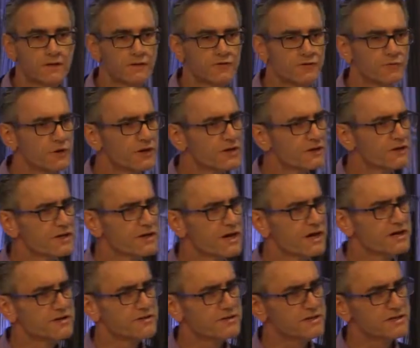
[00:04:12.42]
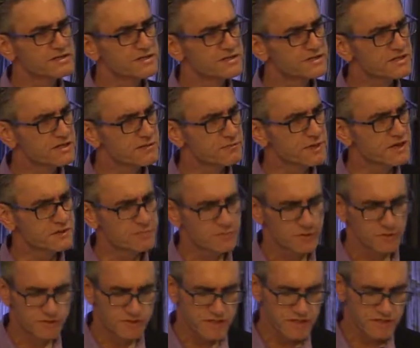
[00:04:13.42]
So what are the kind of things it's going to make the
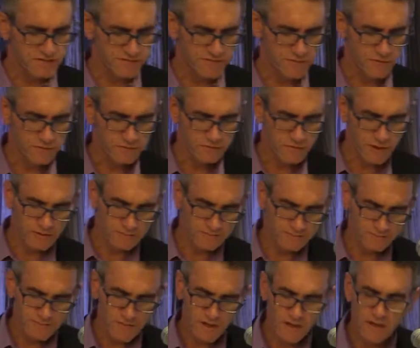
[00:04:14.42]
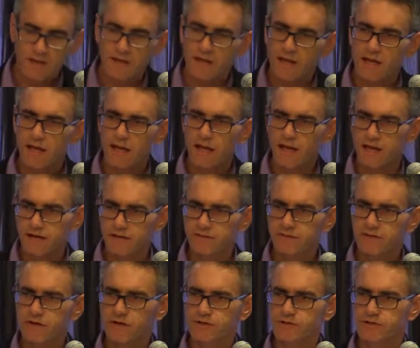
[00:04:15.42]
most sense for? Well,
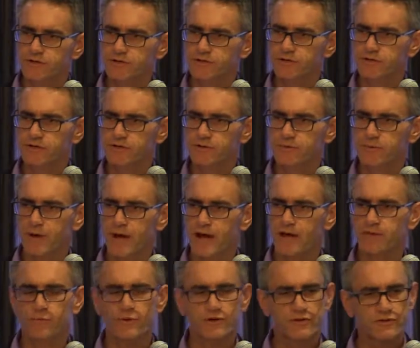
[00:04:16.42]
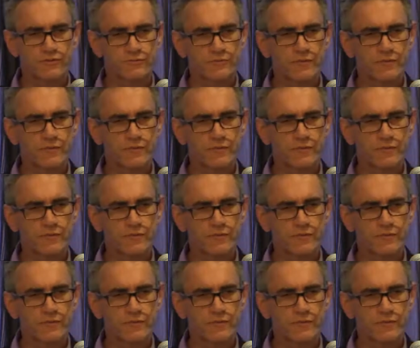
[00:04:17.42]
anything on your critical path. One of the